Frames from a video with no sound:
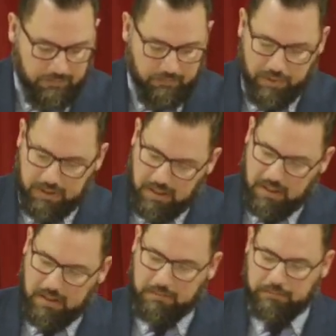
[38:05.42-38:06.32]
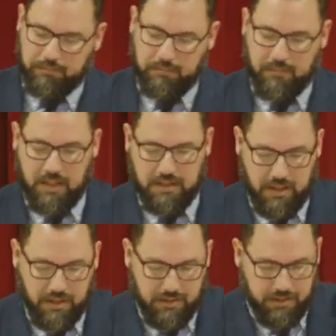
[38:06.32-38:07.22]
But then he
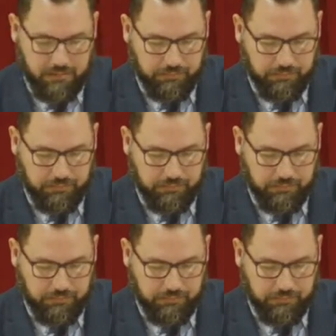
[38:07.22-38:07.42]
says,